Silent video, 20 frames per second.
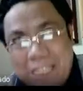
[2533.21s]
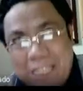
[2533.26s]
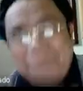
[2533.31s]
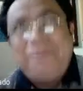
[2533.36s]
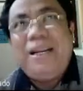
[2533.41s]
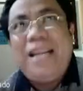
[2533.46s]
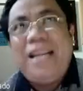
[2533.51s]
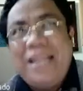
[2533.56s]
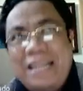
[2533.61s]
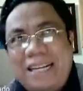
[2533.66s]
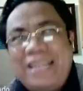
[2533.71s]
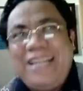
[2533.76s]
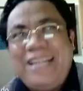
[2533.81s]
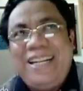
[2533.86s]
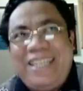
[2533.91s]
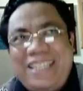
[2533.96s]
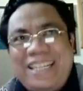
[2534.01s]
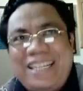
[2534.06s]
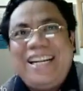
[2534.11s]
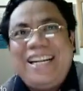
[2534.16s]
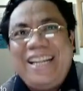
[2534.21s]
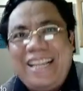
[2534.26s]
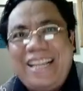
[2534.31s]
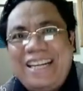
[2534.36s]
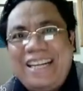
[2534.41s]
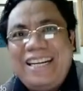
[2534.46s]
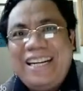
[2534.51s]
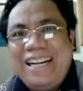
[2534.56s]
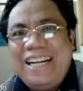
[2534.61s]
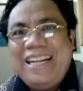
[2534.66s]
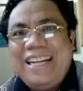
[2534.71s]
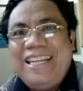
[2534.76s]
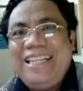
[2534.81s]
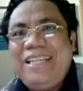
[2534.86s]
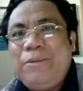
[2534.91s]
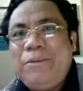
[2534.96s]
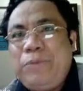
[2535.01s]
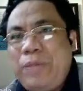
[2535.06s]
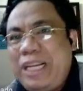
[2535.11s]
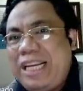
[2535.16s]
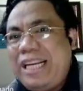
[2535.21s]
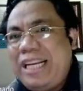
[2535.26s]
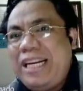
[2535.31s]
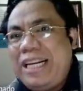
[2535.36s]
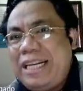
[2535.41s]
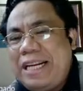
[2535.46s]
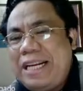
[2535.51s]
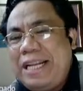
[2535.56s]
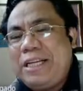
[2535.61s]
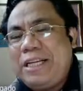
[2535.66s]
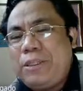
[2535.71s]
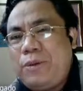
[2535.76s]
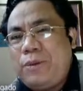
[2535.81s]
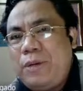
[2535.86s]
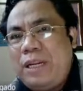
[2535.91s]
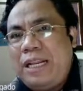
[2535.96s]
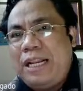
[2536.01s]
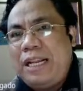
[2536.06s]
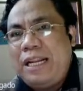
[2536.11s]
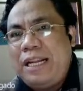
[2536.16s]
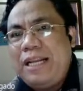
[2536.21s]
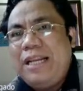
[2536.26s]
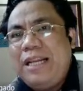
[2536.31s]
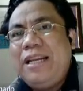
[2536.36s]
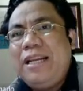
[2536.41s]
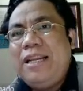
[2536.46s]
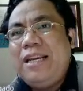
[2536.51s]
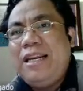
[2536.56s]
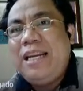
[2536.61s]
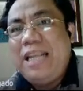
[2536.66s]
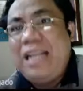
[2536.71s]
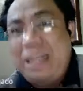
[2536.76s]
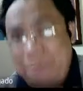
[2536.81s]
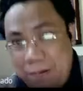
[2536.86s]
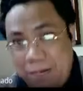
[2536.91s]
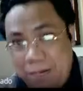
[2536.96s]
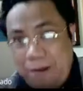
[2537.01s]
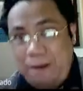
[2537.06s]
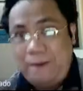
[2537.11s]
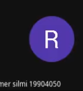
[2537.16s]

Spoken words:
line is again, we cannot actually level.